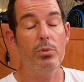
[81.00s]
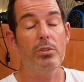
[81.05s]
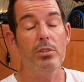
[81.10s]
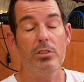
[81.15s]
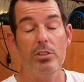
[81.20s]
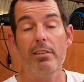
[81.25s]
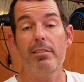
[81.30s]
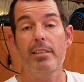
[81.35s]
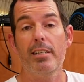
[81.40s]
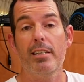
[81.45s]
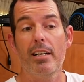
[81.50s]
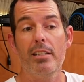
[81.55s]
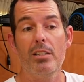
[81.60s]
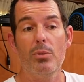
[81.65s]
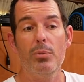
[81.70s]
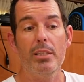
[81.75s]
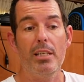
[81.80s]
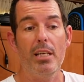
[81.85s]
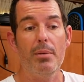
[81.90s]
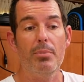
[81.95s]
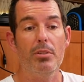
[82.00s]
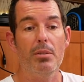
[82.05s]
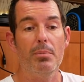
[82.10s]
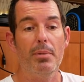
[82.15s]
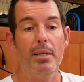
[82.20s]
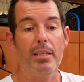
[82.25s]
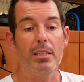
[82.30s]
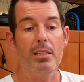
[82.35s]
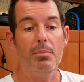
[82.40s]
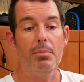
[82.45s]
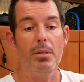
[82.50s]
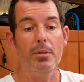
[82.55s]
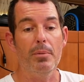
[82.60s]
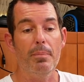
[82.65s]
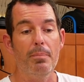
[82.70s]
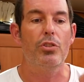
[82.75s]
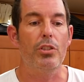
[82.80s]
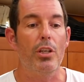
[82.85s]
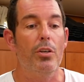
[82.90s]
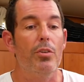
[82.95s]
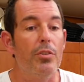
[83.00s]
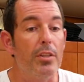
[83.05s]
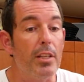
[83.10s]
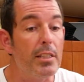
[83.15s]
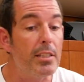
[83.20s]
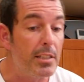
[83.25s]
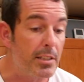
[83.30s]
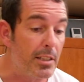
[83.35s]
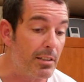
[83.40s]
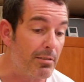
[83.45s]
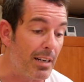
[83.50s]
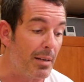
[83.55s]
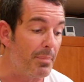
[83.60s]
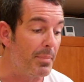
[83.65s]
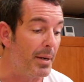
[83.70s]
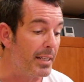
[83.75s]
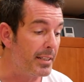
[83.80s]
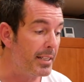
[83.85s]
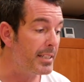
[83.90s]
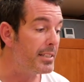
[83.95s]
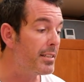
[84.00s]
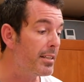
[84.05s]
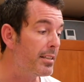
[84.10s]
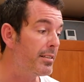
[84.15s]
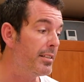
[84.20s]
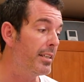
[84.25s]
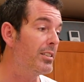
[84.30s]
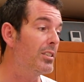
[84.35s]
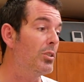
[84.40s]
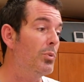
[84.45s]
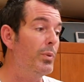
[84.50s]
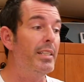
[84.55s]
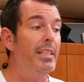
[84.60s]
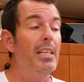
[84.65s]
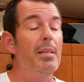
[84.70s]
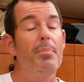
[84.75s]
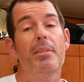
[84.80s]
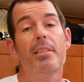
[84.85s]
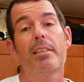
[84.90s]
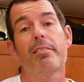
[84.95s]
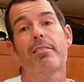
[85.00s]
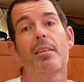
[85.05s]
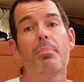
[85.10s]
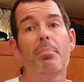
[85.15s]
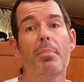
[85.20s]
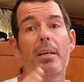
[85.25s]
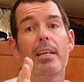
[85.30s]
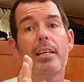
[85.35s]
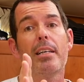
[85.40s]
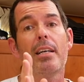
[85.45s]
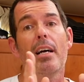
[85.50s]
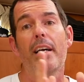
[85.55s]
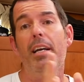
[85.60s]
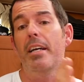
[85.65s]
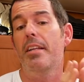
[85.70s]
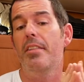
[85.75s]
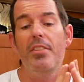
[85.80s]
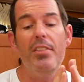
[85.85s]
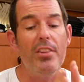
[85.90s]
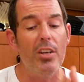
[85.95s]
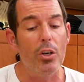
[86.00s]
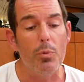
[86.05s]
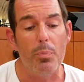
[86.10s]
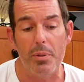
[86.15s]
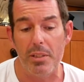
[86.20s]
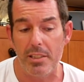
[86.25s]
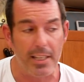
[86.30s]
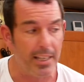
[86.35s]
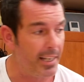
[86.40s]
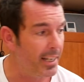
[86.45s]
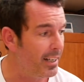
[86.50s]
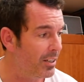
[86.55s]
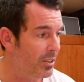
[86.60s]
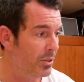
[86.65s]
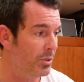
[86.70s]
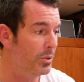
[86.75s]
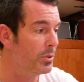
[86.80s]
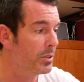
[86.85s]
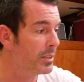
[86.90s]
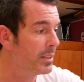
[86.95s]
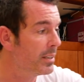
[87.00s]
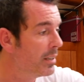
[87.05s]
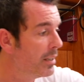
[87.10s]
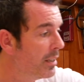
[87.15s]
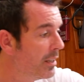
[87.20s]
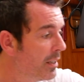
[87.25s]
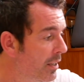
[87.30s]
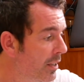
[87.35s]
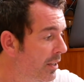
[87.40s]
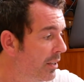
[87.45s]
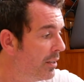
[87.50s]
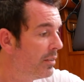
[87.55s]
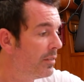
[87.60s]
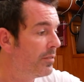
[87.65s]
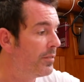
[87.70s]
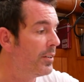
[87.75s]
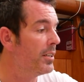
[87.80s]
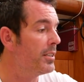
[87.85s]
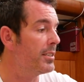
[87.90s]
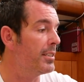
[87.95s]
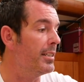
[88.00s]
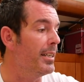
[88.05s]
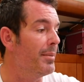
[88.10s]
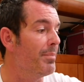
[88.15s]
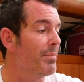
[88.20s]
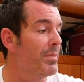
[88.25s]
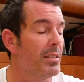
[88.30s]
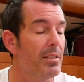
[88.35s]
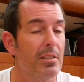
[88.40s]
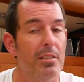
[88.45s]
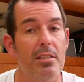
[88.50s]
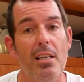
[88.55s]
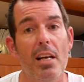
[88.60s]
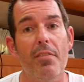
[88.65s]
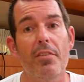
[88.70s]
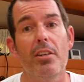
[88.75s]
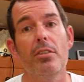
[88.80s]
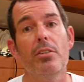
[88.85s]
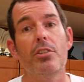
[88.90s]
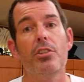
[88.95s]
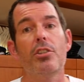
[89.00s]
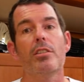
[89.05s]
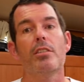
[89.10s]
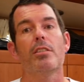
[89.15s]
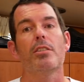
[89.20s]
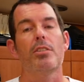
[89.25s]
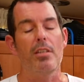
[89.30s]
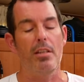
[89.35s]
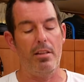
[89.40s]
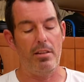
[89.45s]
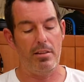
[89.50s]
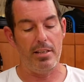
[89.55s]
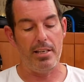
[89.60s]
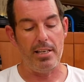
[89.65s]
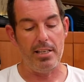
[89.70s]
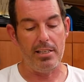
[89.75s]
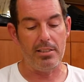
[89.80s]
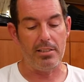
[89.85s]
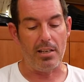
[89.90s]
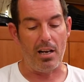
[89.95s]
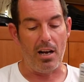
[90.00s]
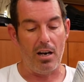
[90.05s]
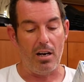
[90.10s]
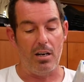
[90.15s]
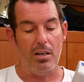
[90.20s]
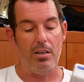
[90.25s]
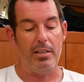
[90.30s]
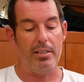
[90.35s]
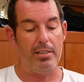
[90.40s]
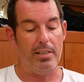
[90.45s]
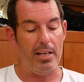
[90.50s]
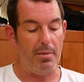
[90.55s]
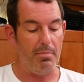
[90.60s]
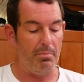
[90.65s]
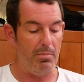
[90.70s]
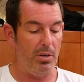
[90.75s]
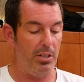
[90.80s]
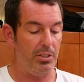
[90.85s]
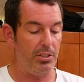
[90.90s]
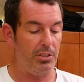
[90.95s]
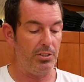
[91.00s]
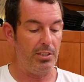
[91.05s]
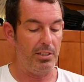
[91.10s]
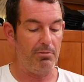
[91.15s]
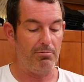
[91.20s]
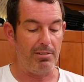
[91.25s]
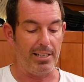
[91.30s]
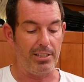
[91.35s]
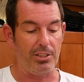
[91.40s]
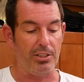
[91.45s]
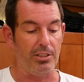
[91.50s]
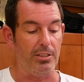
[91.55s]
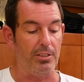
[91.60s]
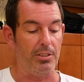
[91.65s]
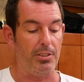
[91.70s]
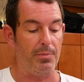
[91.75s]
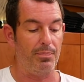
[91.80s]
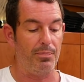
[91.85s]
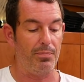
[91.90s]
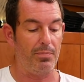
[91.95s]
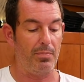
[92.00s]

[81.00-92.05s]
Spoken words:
jerry can that we keep on the back of the boat. So this is the grab bag. These are the things that we keep in the grab bag in no particular order. Firstly, 7 Oceans. These are emergency rations,